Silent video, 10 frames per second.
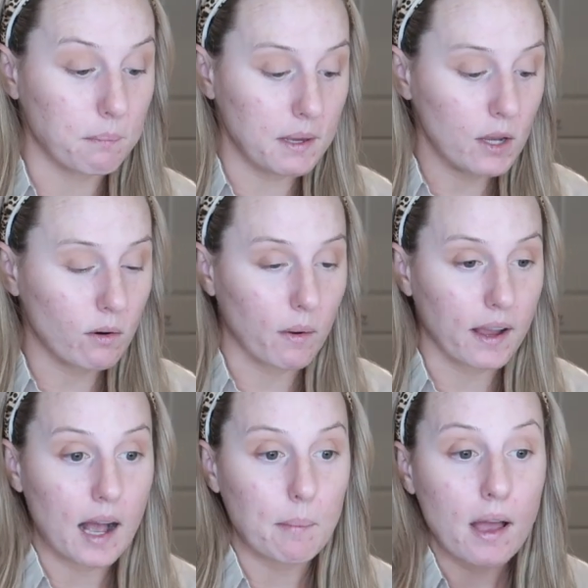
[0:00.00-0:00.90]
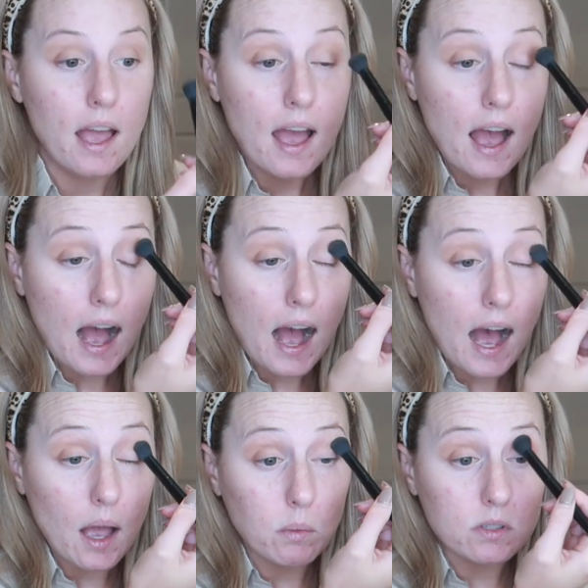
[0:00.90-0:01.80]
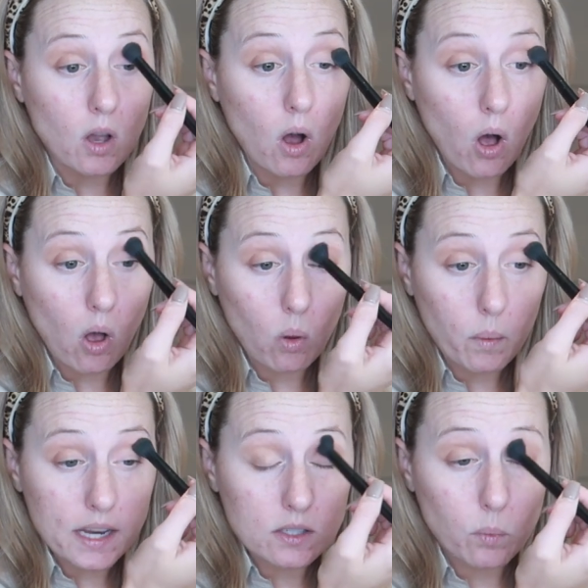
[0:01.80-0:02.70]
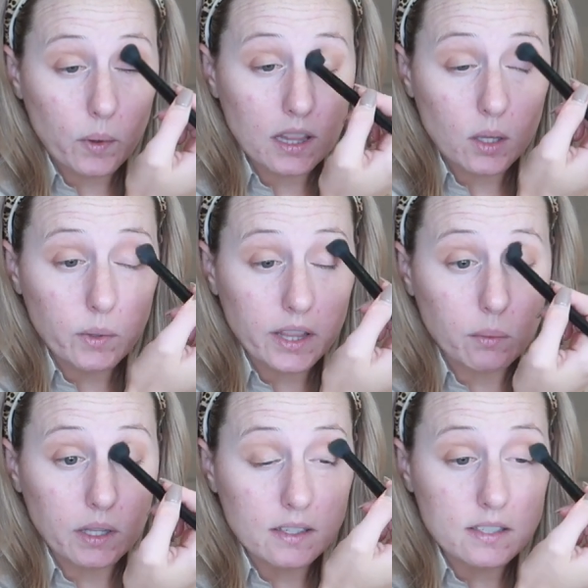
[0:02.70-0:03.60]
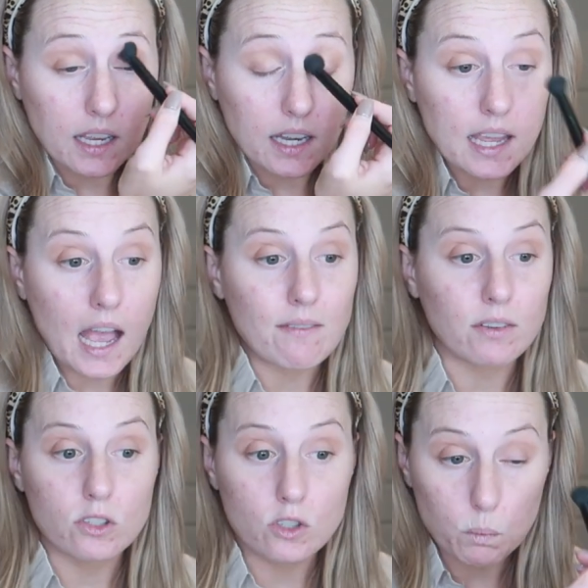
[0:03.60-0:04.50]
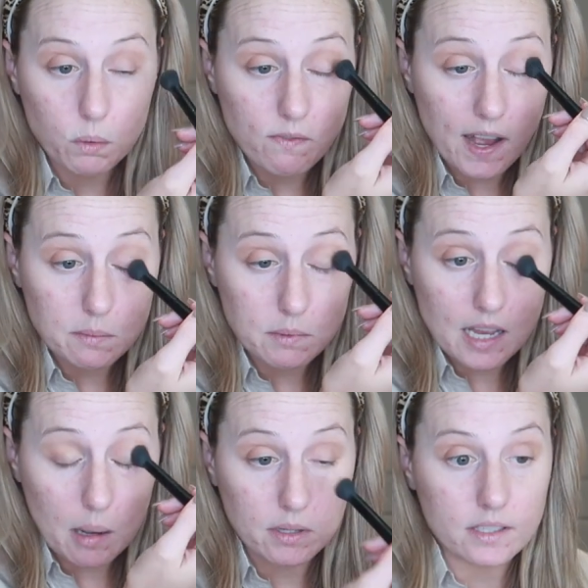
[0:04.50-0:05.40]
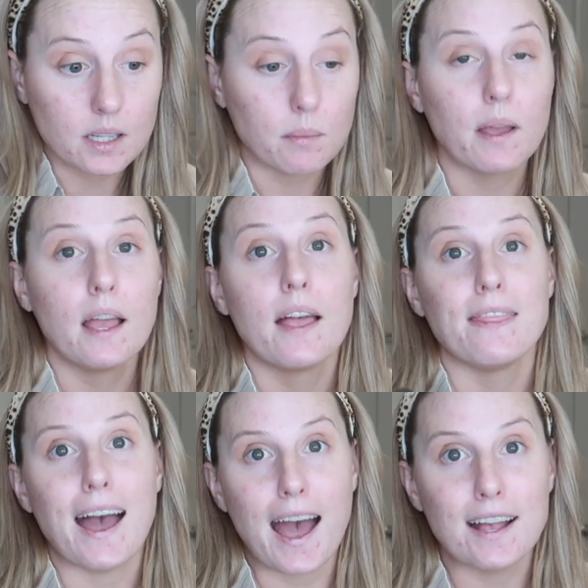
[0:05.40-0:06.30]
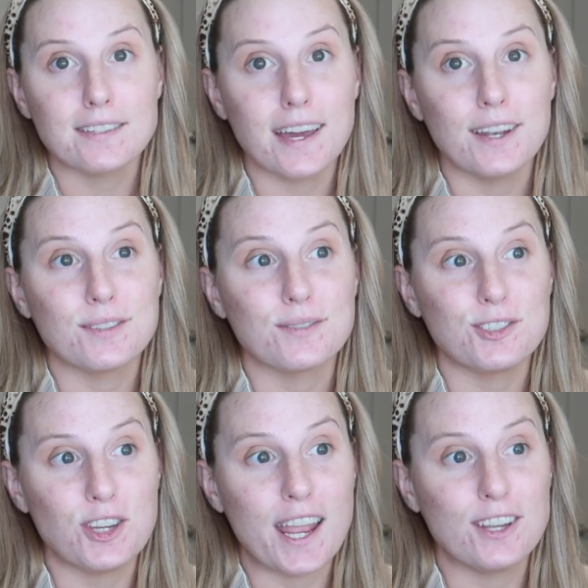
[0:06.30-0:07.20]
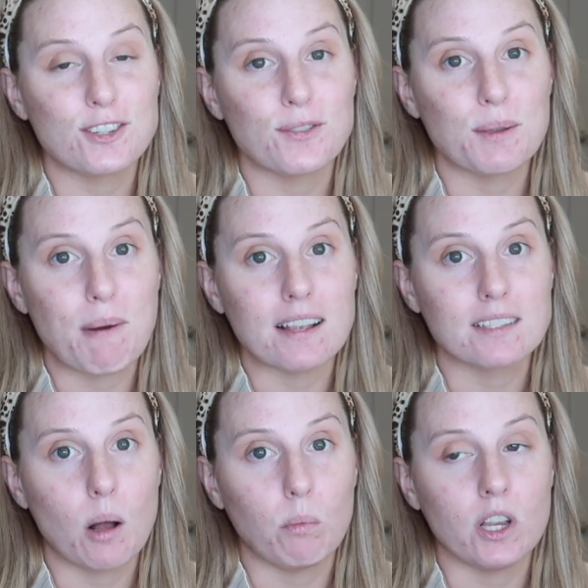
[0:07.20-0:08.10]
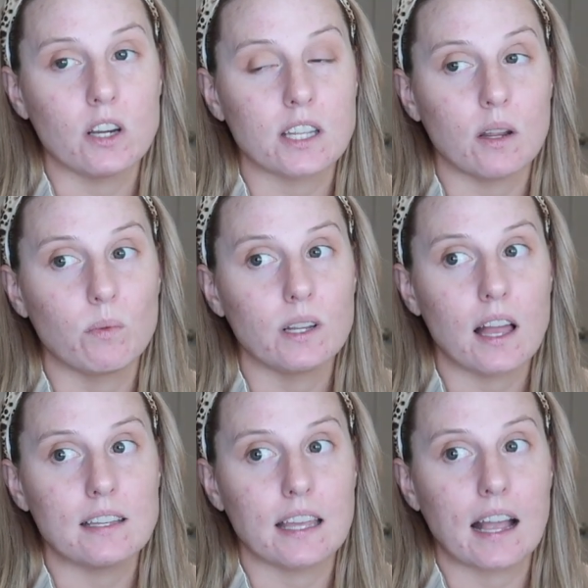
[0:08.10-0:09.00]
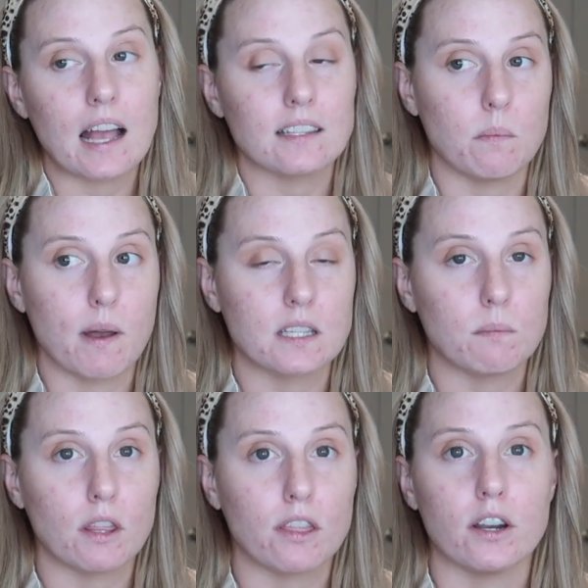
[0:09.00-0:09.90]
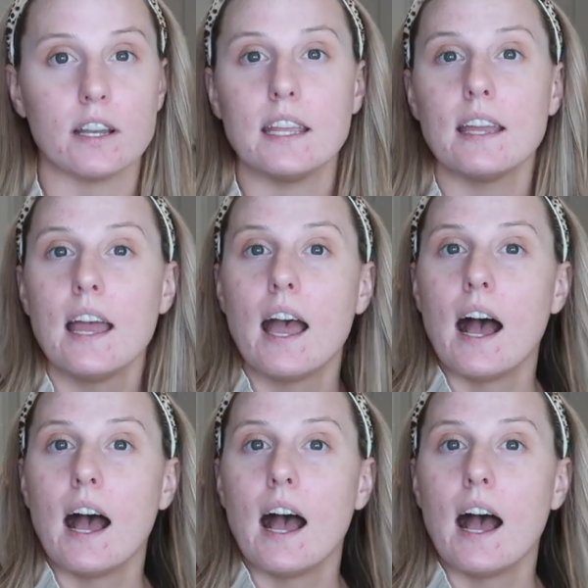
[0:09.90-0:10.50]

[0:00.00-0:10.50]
me growing up, I was always really skinny. I have a super fast metabolism that has kind of changed over the past couple years. I realized like as I'm about to be 30,